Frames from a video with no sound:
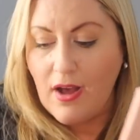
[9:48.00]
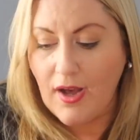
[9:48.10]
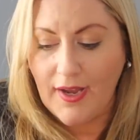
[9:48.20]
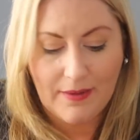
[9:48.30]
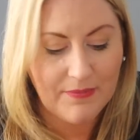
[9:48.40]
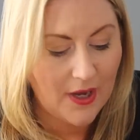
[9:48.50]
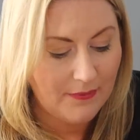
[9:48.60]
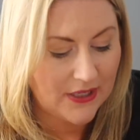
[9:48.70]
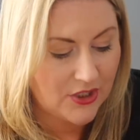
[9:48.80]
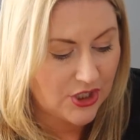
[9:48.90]
I am
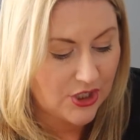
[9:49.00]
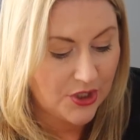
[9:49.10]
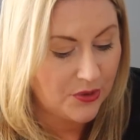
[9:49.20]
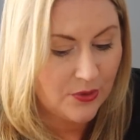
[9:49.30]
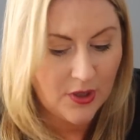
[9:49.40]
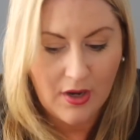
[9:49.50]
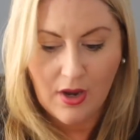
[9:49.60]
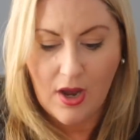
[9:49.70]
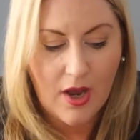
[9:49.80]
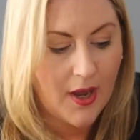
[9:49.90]
going to
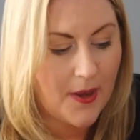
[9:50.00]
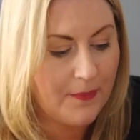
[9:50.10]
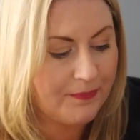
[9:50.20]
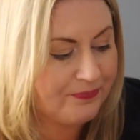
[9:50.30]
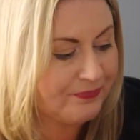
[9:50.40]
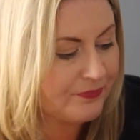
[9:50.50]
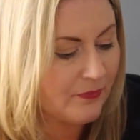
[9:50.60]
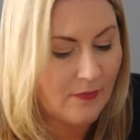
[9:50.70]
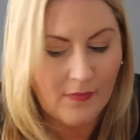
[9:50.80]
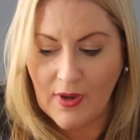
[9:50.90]

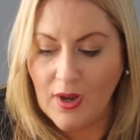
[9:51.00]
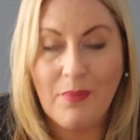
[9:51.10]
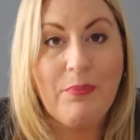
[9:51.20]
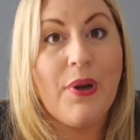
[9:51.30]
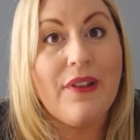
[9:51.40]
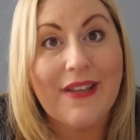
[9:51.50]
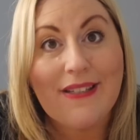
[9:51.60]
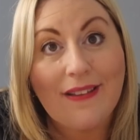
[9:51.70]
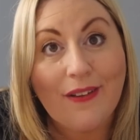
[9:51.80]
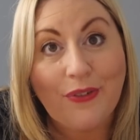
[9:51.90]
put
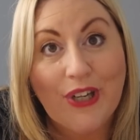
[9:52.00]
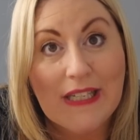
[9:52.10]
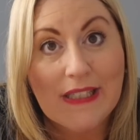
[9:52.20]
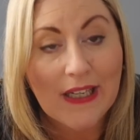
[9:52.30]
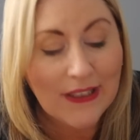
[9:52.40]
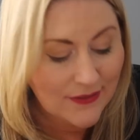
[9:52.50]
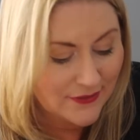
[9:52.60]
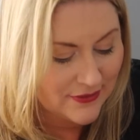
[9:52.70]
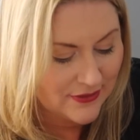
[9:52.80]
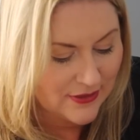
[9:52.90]
this in the freezer.
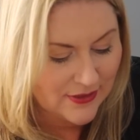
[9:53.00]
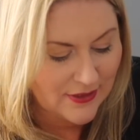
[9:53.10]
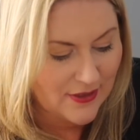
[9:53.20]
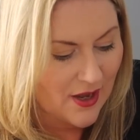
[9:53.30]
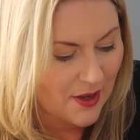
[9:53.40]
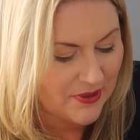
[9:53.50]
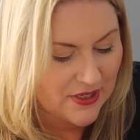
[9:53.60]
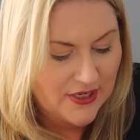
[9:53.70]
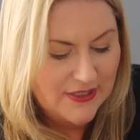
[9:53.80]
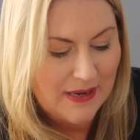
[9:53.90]
I'm
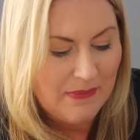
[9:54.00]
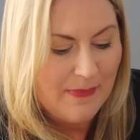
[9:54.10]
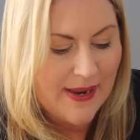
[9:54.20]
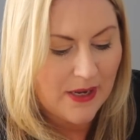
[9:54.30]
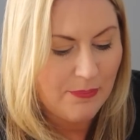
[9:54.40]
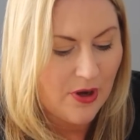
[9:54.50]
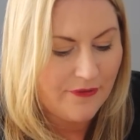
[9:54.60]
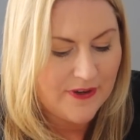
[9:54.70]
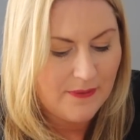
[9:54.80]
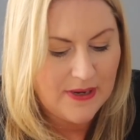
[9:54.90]
going to take my makeup
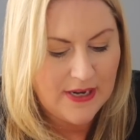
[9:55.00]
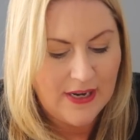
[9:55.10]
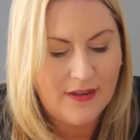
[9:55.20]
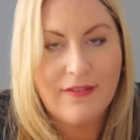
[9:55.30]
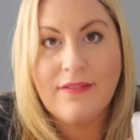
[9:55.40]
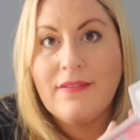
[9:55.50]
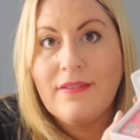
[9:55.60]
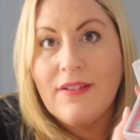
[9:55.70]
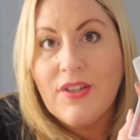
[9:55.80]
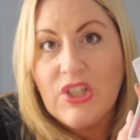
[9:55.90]
off in a minute,
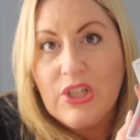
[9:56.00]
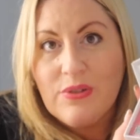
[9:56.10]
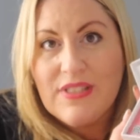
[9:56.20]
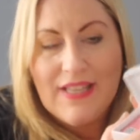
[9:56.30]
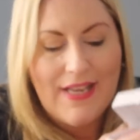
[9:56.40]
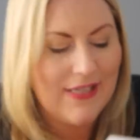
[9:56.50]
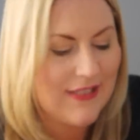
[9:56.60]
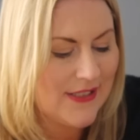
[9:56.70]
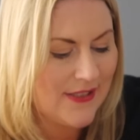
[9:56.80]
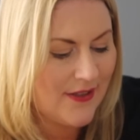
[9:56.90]
use
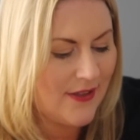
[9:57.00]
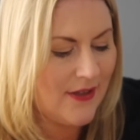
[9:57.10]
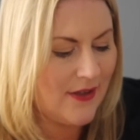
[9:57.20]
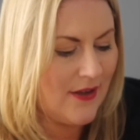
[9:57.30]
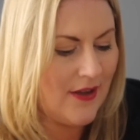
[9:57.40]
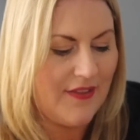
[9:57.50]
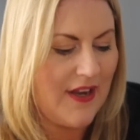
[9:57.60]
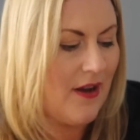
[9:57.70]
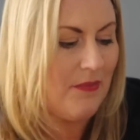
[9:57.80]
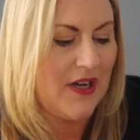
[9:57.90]
this,
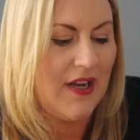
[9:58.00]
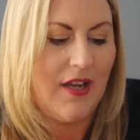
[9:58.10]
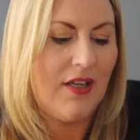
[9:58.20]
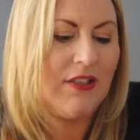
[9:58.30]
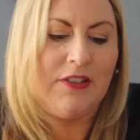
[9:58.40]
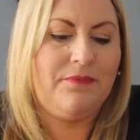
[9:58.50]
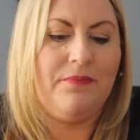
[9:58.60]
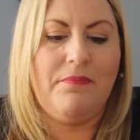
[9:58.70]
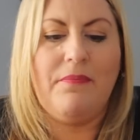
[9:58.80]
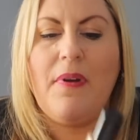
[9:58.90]
then I'm going to
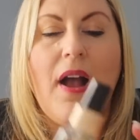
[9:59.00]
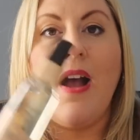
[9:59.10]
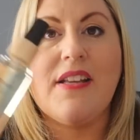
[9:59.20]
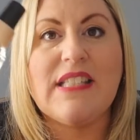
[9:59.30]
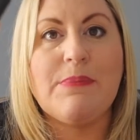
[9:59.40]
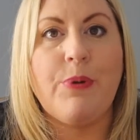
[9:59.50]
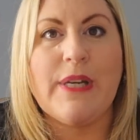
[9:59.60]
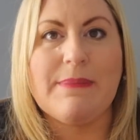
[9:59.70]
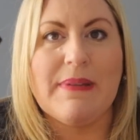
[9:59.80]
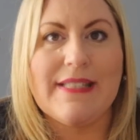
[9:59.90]

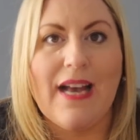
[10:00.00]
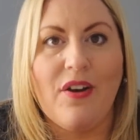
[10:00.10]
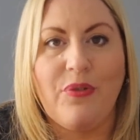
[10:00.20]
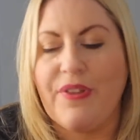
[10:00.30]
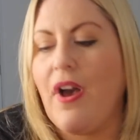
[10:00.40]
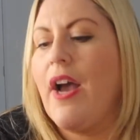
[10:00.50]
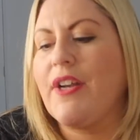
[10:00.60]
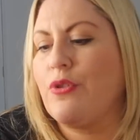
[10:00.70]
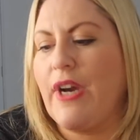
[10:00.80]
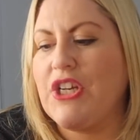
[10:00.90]
spritz myself with
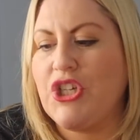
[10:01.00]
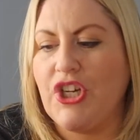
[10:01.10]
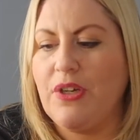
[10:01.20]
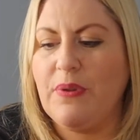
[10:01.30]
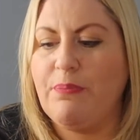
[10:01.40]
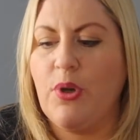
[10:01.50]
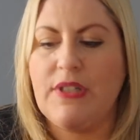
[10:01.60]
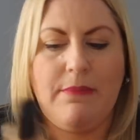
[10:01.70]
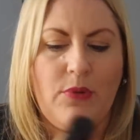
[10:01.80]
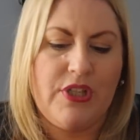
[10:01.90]
hydration, with
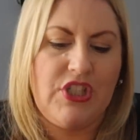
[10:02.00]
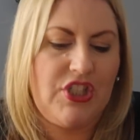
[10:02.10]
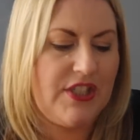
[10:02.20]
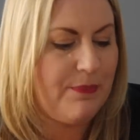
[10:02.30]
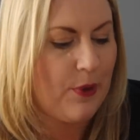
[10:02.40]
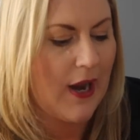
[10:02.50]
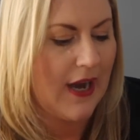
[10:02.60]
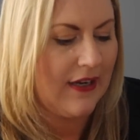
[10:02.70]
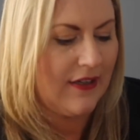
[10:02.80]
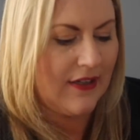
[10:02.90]
body moisture
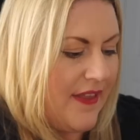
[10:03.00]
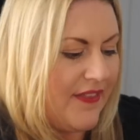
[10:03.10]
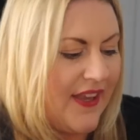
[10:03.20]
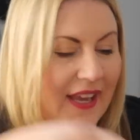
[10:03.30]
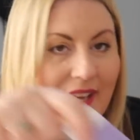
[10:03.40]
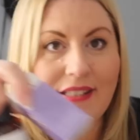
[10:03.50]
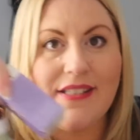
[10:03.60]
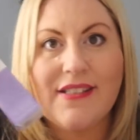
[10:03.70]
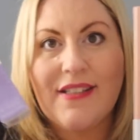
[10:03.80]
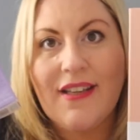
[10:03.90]
spray. then
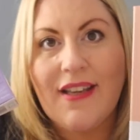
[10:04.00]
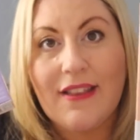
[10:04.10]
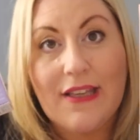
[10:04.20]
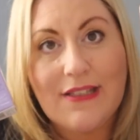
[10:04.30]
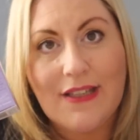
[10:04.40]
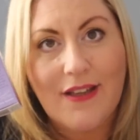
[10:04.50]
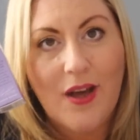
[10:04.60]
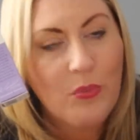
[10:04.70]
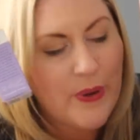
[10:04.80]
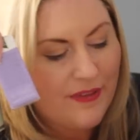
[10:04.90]
these can
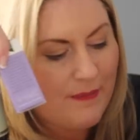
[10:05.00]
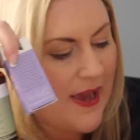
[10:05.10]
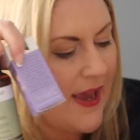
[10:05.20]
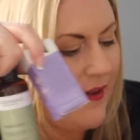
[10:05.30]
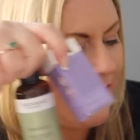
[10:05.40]
come with me